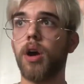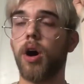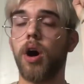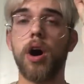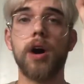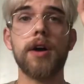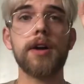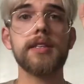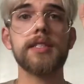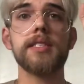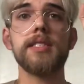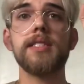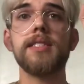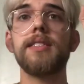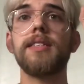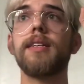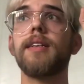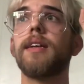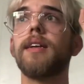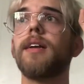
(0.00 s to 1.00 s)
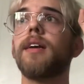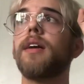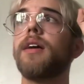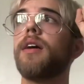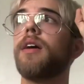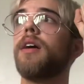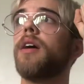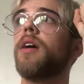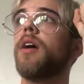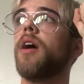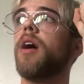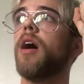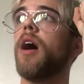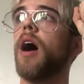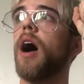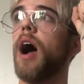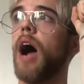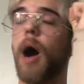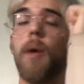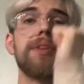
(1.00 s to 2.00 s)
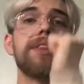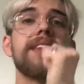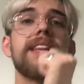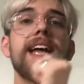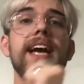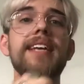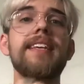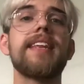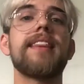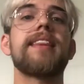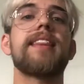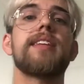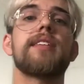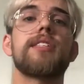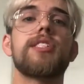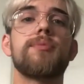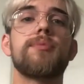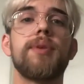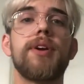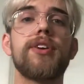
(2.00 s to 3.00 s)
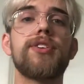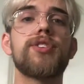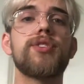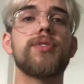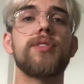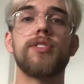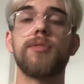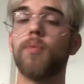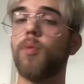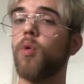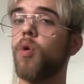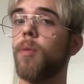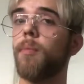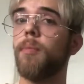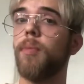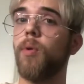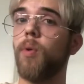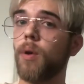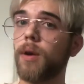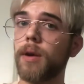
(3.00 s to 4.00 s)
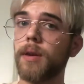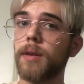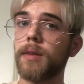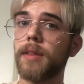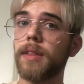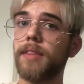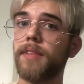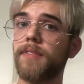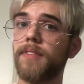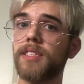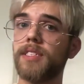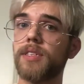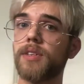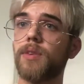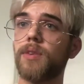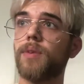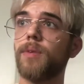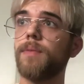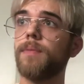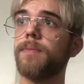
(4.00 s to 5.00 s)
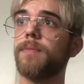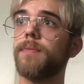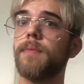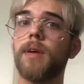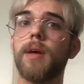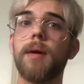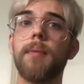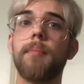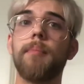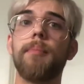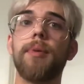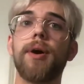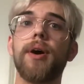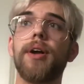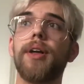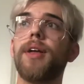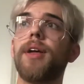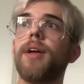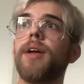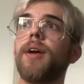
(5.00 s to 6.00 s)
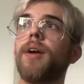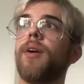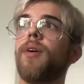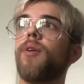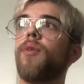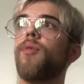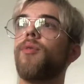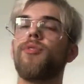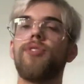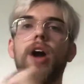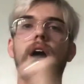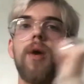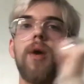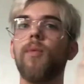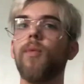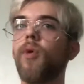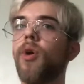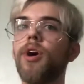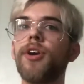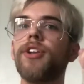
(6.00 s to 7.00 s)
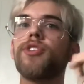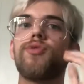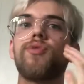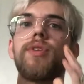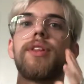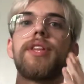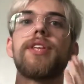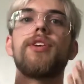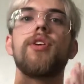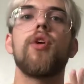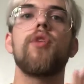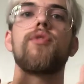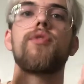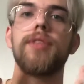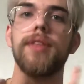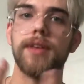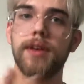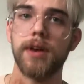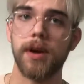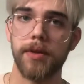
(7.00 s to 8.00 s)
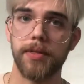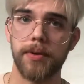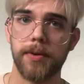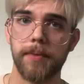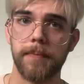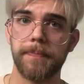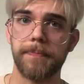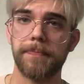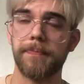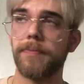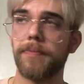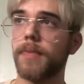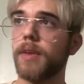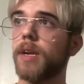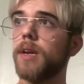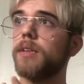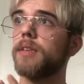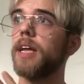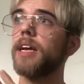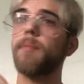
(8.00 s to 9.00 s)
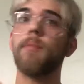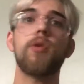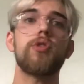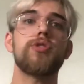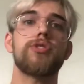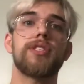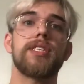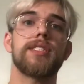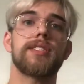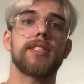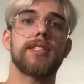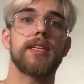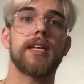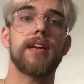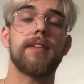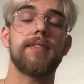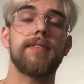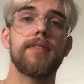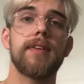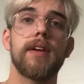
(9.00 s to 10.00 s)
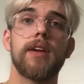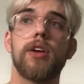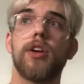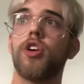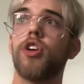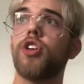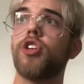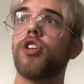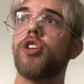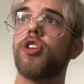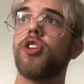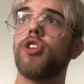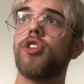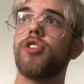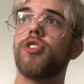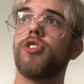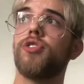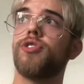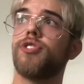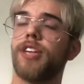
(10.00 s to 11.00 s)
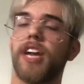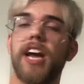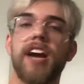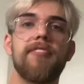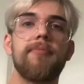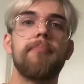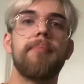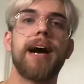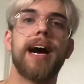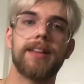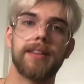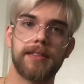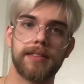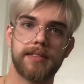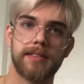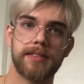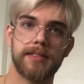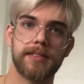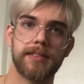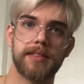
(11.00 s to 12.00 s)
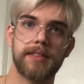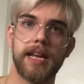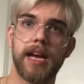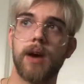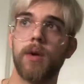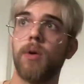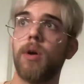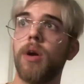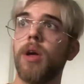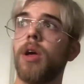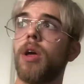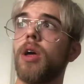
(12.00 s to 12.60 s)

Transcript: Honestly, I would like to think the spiritual is more important than the physical, but not one is really over the other. Like most things in life, you should have balance. Now,